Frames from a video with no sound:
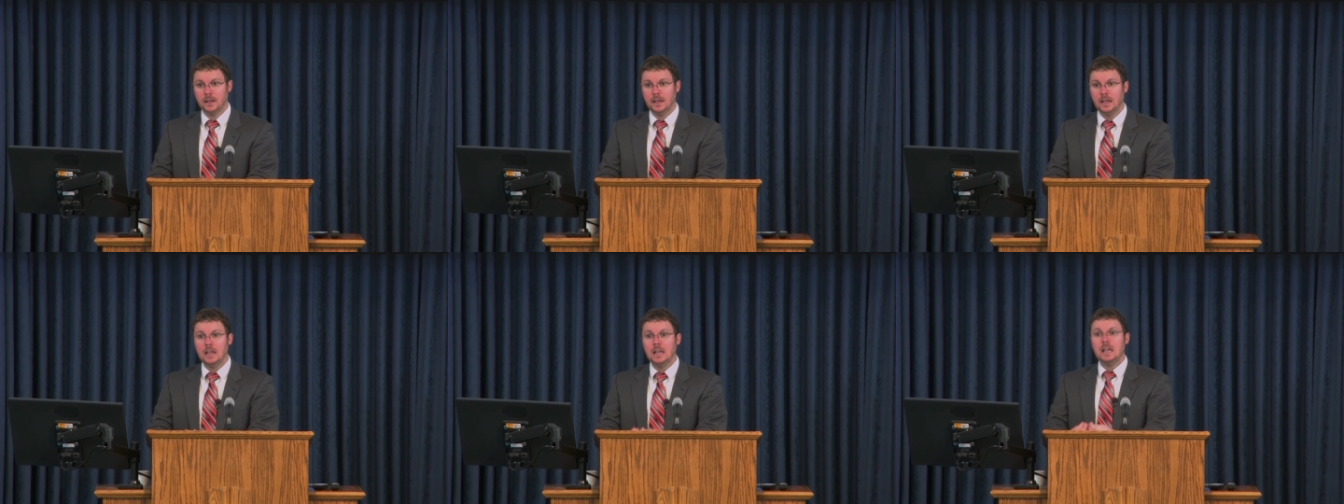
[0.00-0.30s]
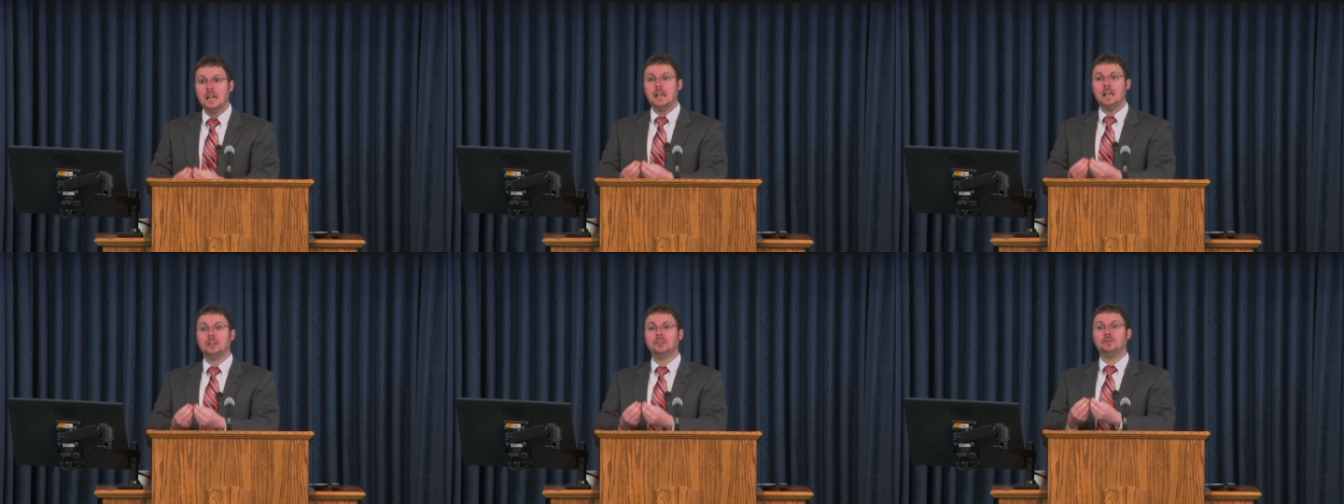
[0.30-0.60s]

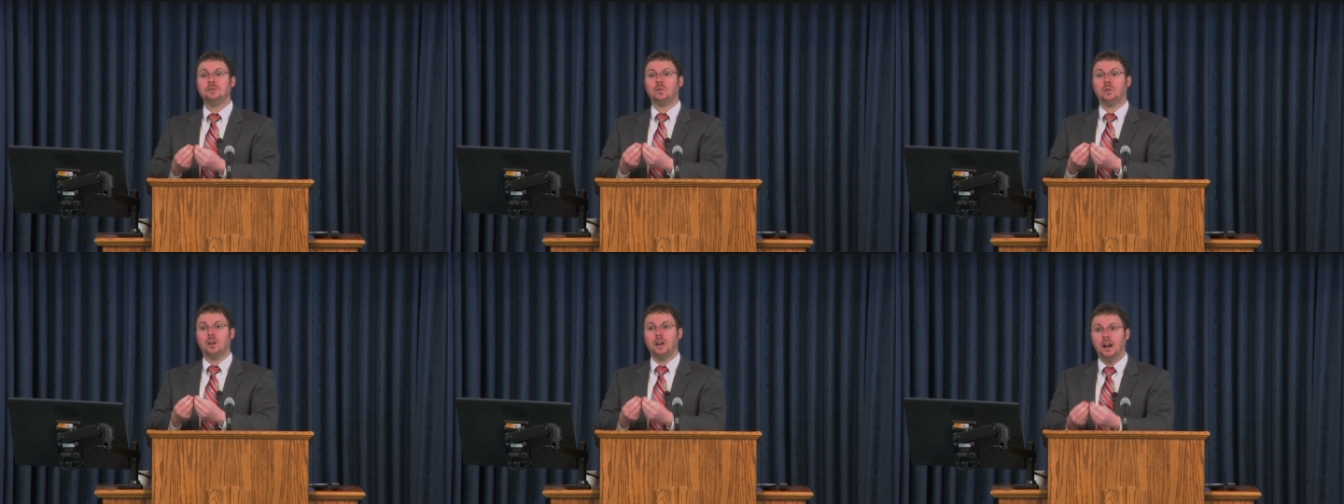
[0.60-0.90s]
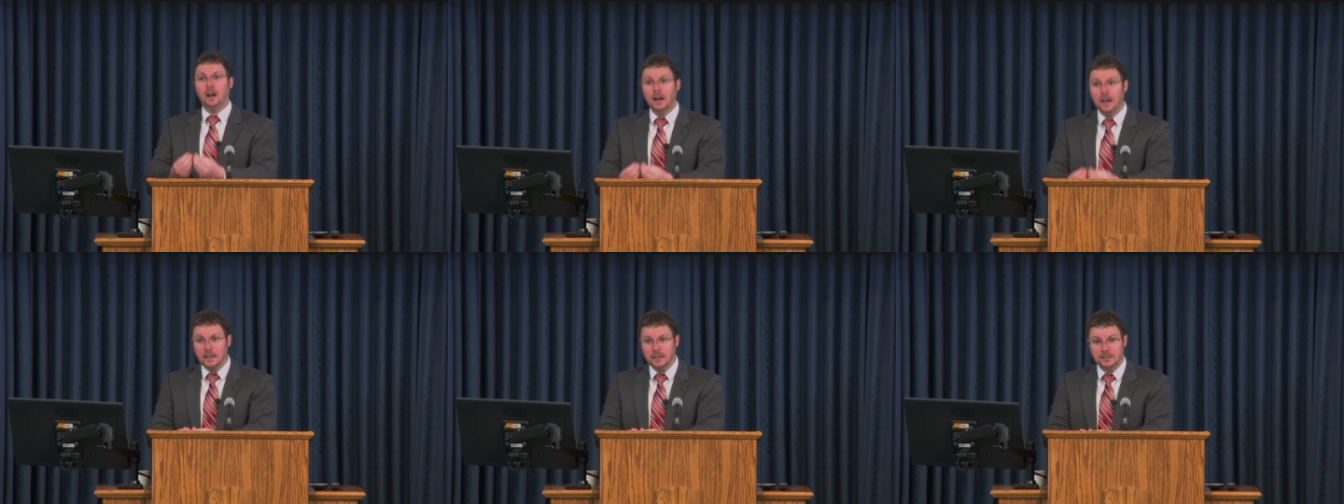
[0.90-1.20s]
is for
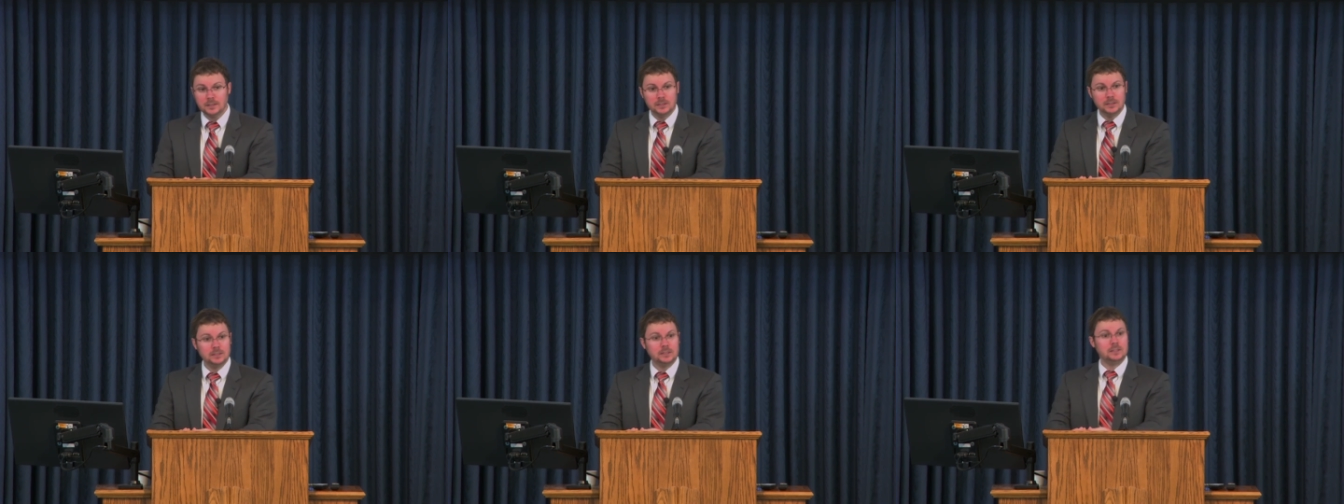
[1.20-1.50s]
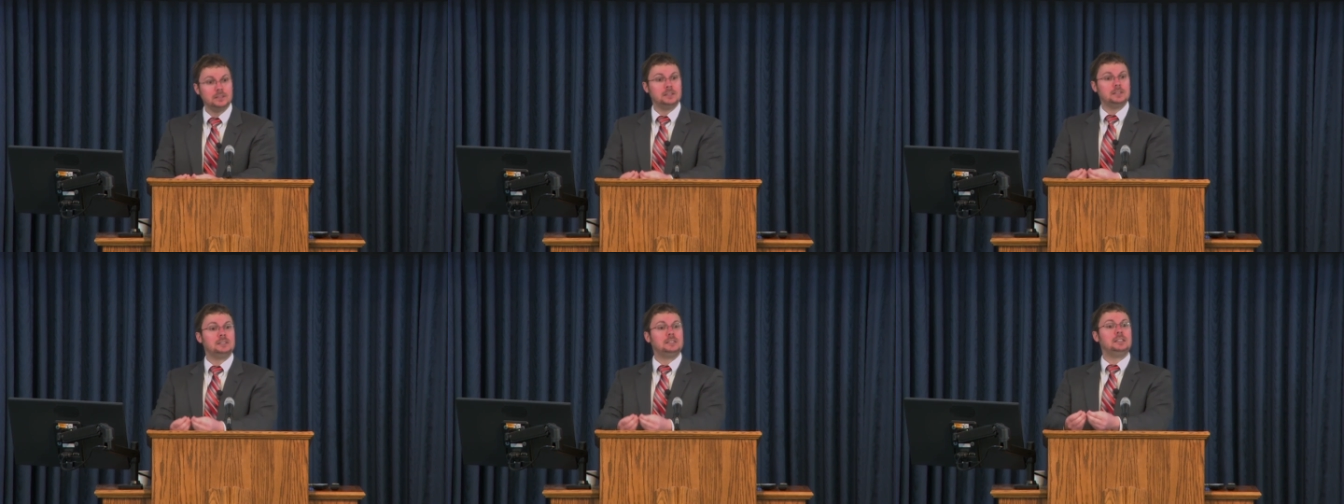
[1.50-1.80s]

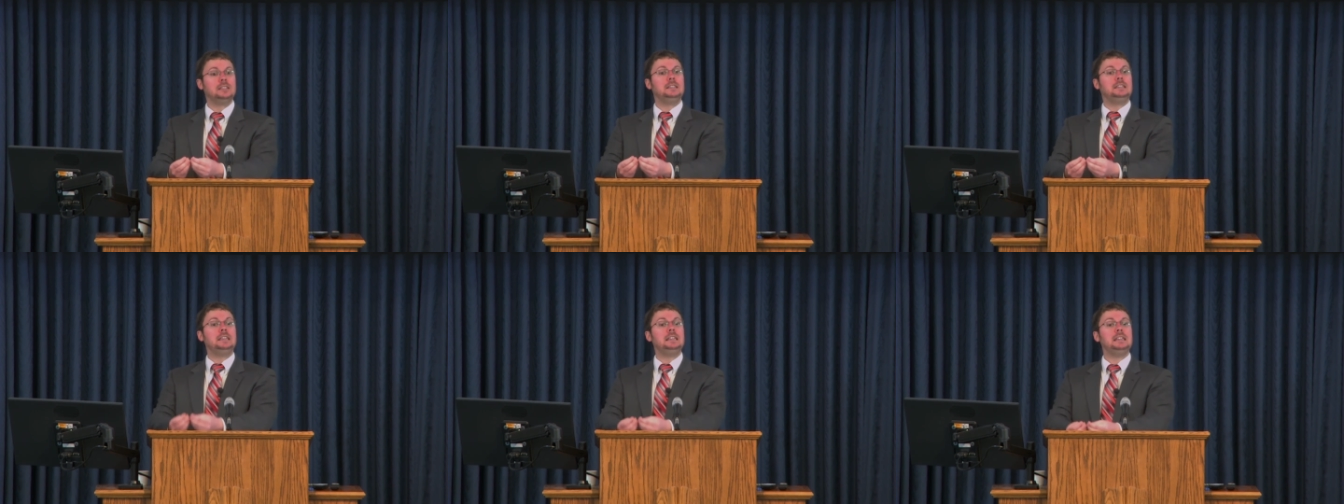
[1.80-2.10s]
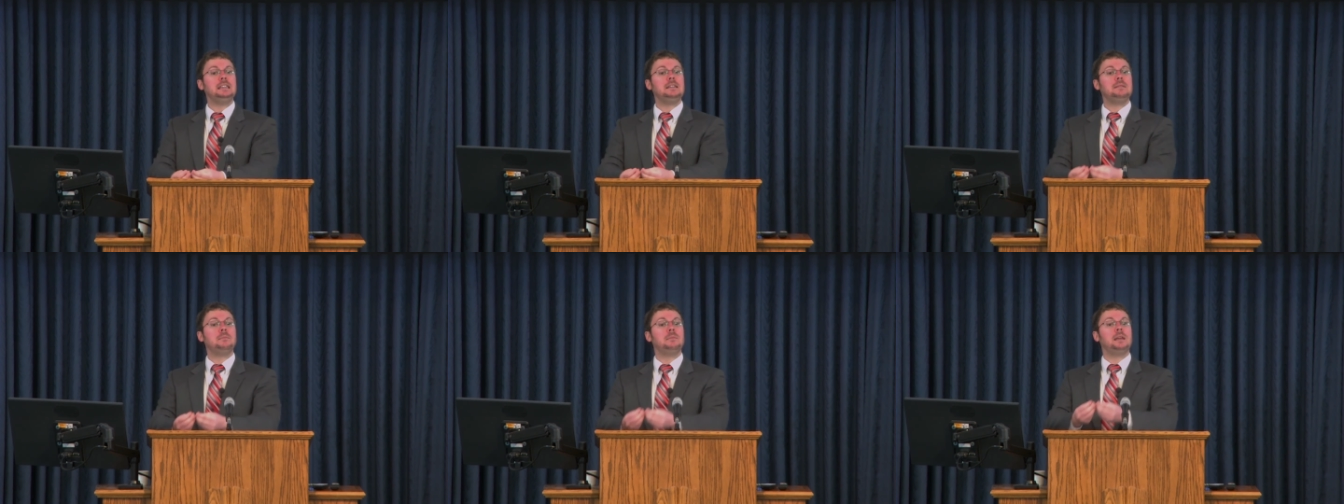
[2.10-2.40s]
us to
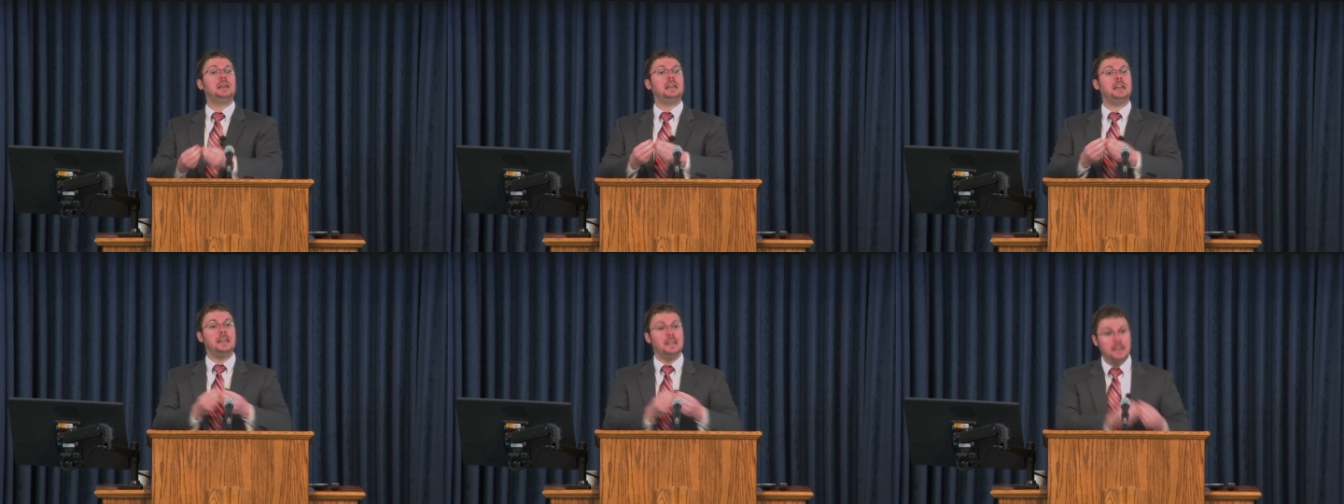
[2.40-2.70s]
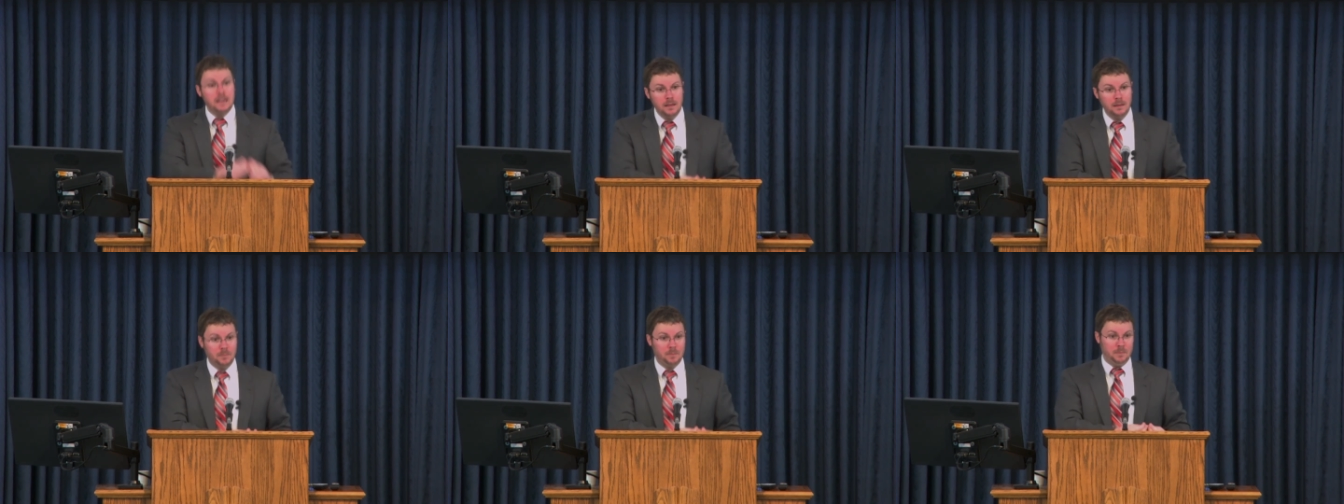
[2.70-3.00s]
deem
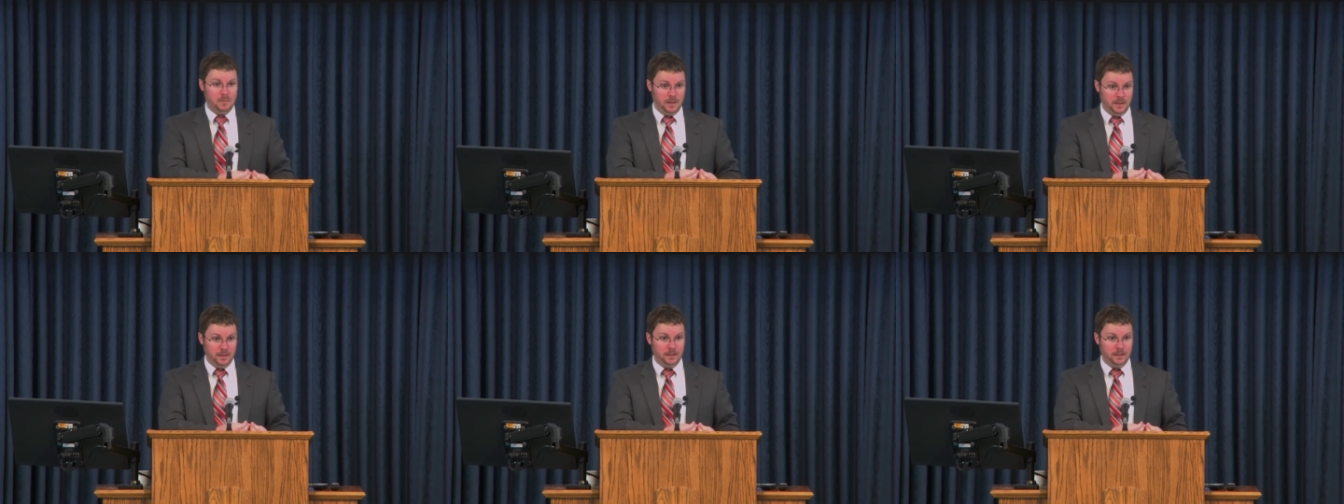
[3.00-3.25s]
him